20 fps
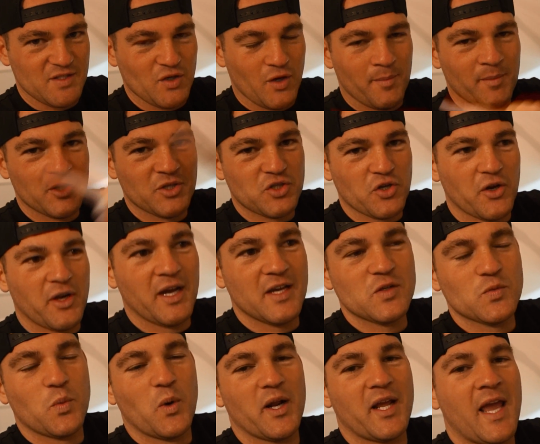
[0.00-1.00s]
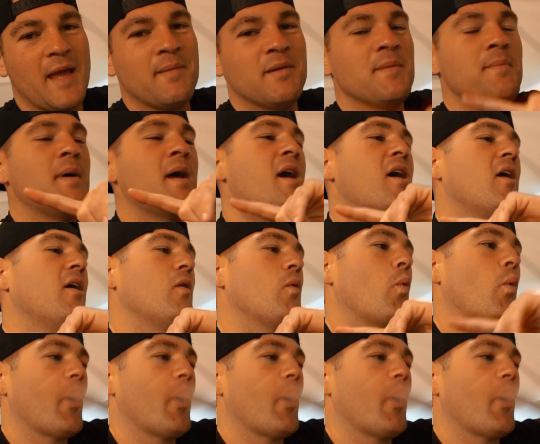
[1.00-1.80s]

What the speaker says: So I'm gonna show you guys what came in the mail,